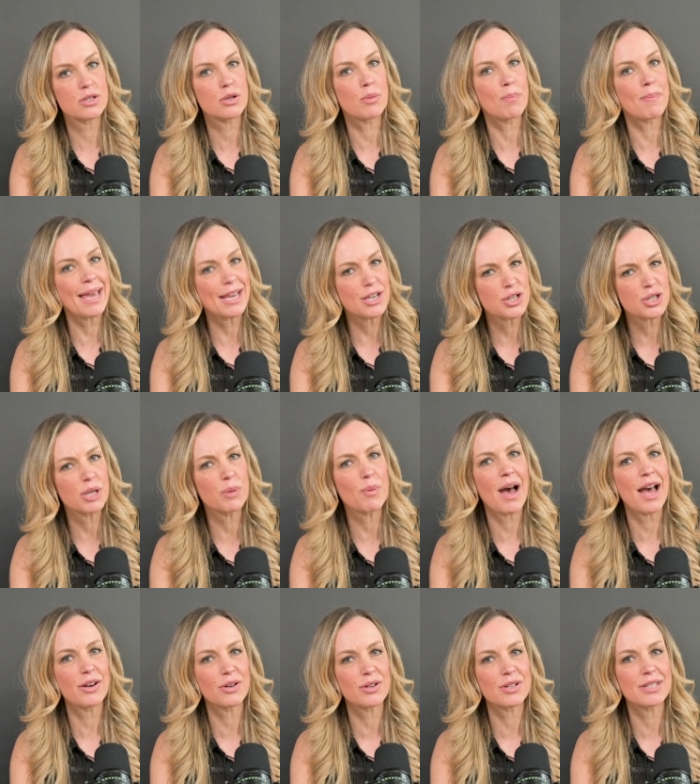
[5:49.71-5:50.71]
So make sure you
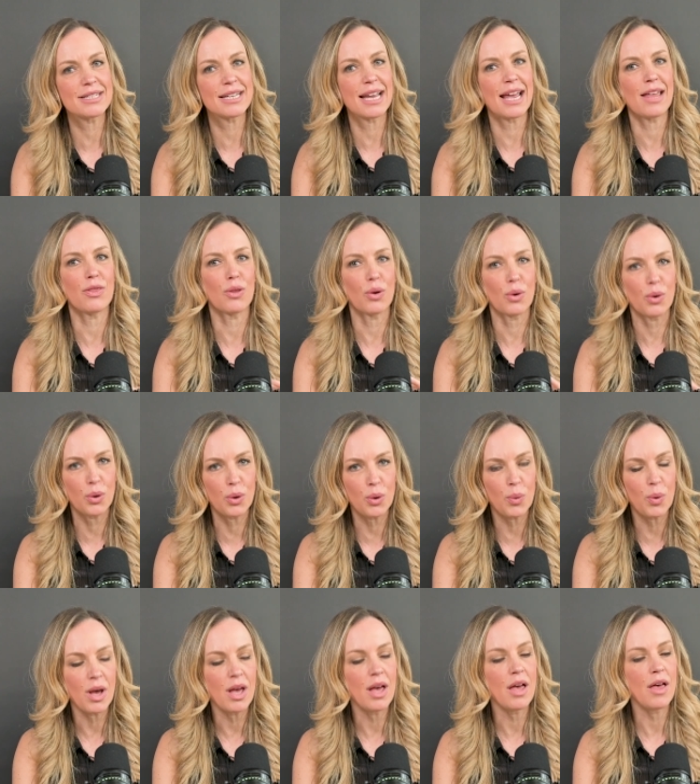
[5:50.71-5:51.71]
understand the
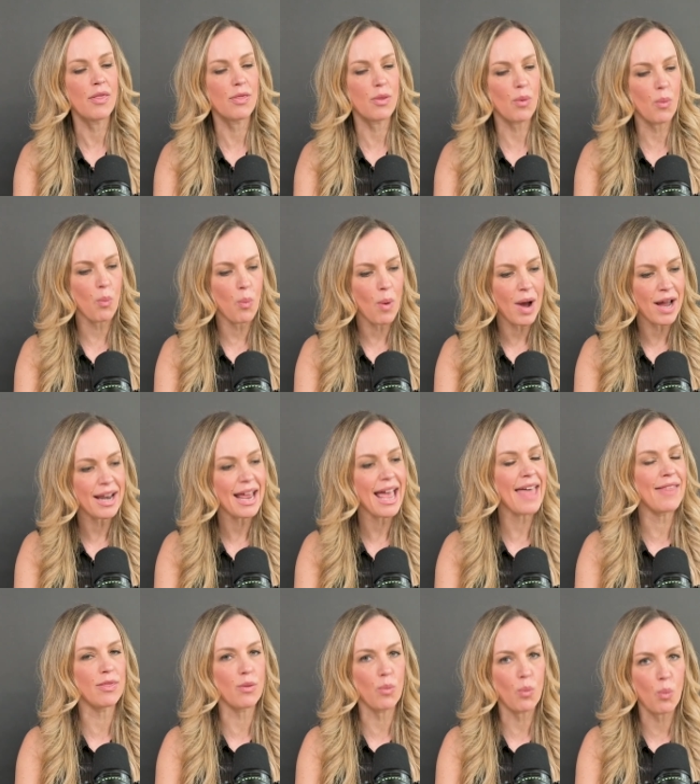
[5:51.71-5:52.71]
who, the what,
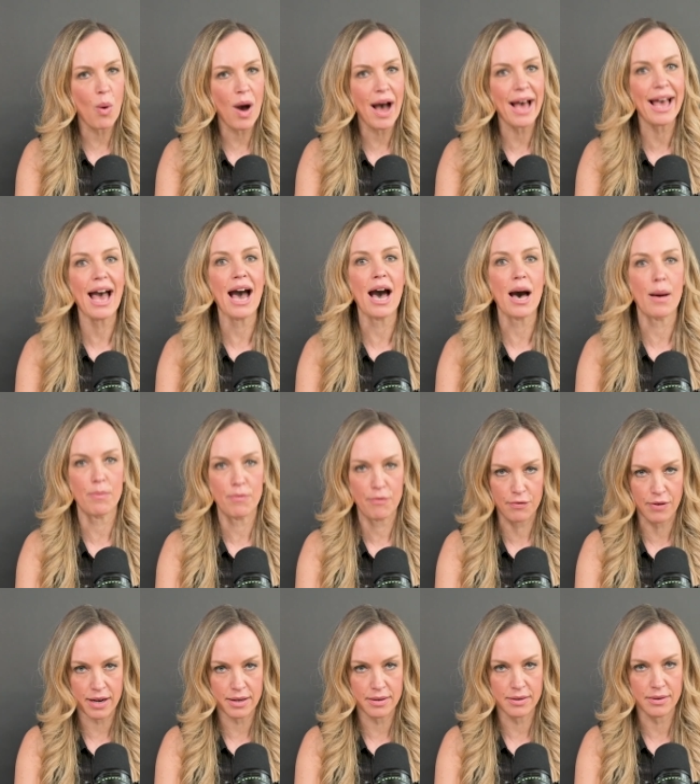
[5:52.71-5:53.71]
and the why
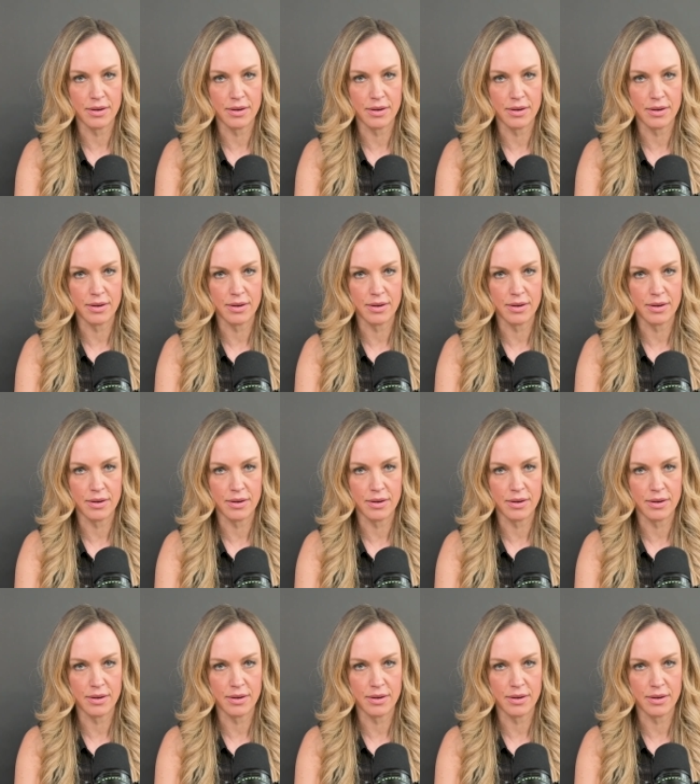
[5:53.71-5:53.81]
upfront.